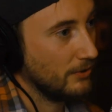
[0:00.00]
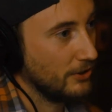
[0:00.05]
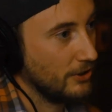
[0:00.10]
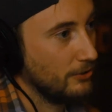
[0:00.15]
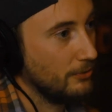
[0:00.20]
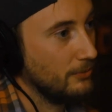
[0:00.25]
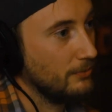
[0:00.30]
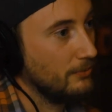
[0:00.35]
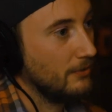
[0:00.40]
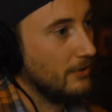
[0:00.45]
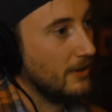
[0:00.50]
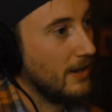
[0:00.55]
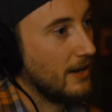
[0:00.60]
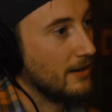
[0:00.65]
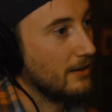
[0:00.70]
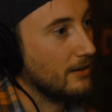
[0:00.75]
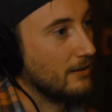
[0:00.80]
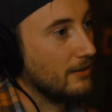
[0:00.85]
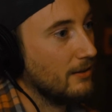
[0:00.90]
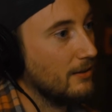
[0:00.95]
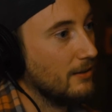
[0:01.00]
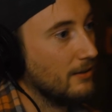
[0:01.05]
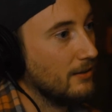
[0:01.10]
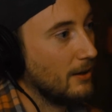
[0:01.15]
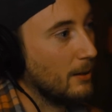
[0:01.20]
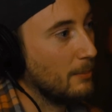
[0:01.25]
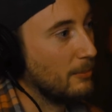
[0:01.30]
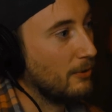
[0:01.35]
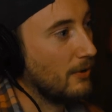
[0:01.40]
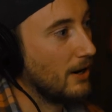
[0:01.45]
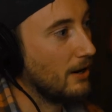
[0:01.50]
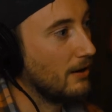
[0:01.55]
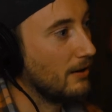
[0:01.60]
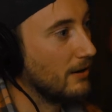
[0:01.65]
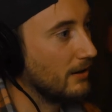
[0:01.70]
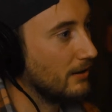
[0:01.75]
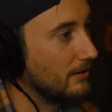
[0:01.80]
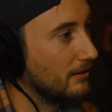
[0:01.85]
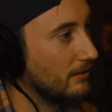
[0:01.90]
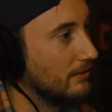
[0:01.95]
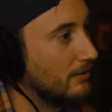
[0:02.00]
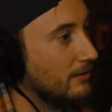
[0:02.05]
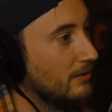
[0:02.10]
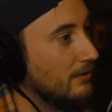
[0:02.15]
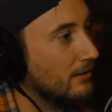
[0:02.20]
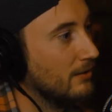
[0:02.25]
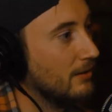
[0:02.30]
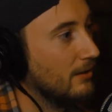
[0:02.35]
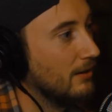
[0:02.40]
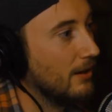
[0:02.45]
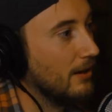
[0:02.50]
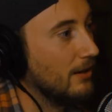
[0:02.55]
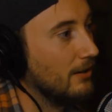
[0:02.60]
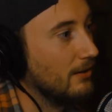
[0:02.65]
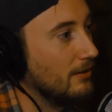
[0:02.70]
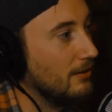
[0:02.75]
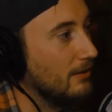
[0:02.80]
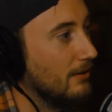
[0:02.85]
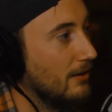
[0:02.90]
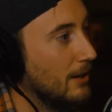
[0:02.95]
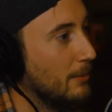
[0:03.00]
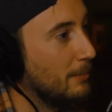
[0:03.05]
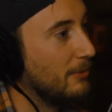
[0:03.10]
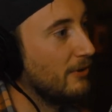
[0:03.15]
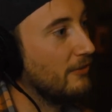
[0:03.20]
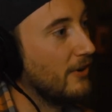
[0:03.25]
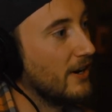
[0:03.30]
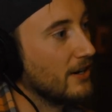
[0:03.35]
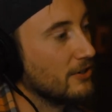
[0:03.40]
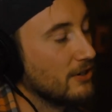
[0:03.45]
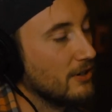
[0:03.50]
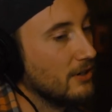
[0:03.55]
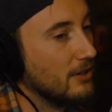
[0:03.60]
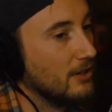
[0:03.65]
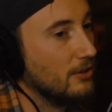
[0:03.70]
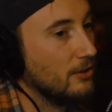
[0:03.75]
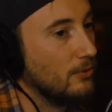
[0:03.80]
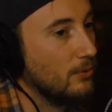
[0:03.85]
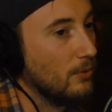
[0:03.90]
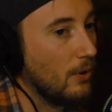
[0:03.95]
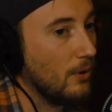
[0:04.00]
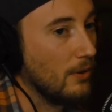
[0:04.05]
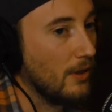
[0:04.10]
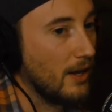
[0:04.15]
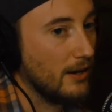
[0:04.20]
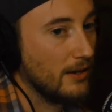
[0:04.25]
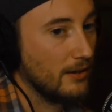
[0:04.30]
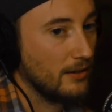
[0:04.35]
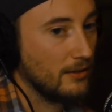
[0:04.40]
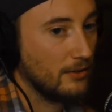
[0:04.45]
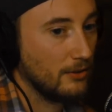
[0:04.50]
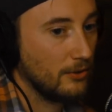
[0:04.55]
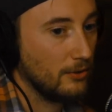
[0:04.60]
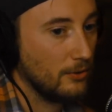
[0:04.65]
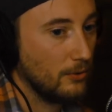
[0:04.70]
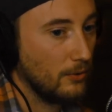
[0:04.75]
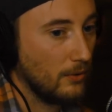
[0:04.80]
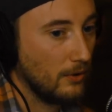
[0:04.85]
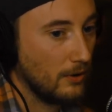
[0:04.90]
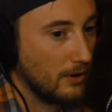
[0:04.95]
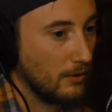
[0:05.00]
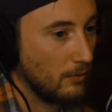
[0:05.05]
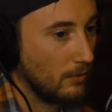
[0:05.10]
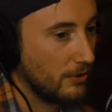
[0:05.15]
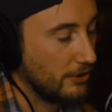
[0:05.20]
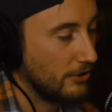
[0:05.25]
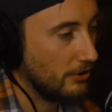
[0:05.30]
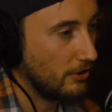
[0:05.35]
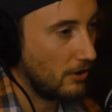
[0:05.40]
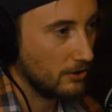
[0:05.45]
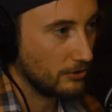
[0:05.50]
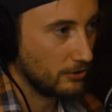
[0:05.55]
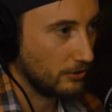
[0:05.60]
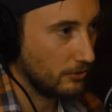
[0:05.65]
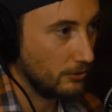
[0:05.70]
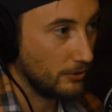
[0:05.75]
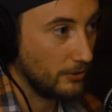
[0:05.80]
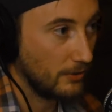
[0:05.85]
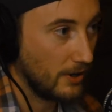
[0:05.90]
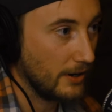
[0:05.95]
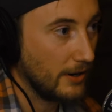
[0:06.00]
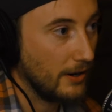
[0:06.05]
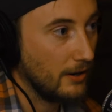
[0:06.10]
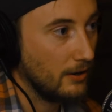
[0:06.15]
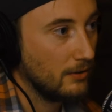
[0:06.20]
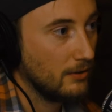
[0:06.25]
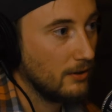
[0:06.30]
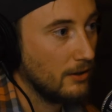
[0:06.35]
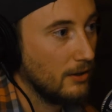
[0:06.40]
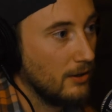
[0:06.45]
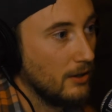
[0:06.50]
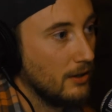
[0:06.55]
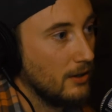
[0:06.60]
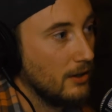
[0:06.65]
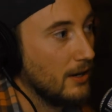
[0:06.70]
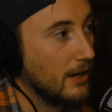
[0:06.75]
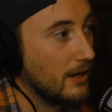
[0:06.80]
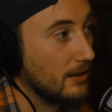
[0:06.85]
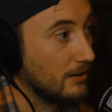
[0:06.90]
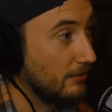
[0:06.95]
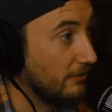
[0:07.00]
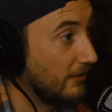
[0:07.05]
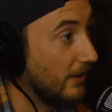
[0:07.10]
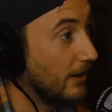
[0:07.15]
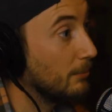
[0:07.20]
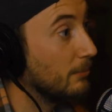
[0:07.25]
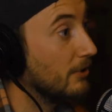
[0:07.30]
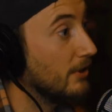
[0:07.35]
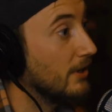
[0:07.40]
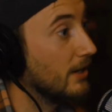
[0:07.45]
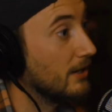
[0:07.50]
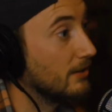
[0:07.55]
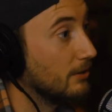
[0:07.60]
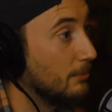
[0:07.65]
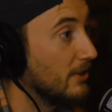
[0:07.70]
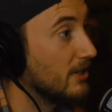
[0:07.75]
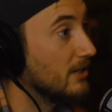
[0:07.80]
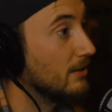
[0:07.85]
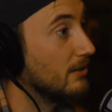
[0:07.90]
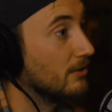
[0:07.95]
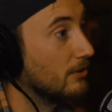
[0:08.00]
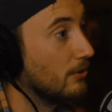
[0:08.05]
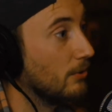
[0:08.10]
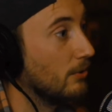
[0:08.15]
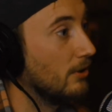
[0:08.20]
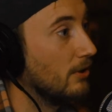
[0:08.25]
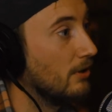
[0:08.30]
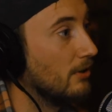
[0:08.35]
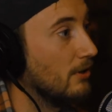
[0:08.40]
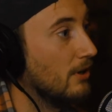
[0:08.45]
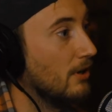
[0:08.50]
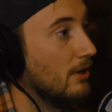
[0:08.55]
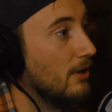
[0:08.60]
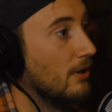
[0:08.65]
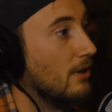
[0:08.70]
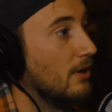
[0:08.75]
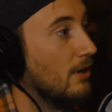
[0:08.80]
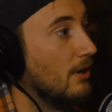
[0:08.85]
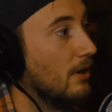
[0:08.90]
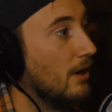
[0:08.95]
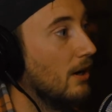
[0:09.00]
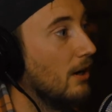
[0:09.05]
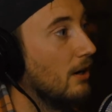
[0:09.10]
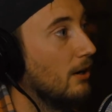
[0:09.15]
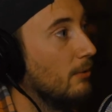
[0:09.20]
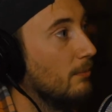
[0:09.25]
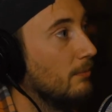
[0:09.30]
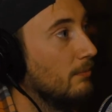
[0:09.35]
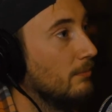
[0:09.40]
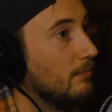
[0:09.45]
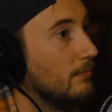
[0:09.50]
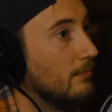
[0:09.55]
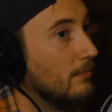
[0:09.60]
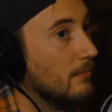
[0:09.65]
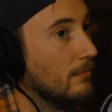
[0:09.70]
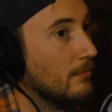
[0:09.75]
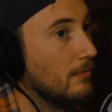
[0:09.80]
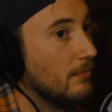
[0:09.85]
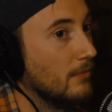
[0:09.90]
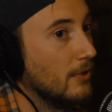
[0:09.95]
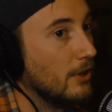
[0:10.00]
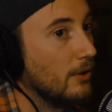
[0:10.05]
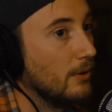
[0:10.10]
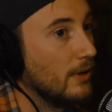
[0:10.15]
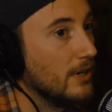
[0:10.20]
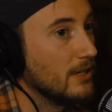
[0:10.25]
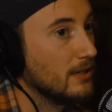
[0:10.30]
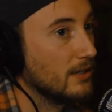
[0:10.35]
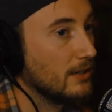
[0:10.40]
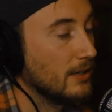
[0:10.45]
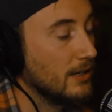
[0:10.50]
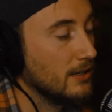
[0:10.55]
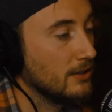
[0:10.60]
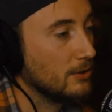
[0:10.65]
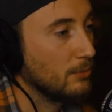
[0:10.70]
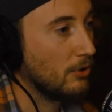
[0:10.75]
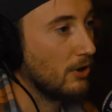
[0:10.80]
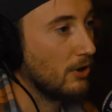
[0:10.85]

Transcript: you take temporary and imperfection and you roll that into what you're also doing right now as a family, as a business owner, you know, it is more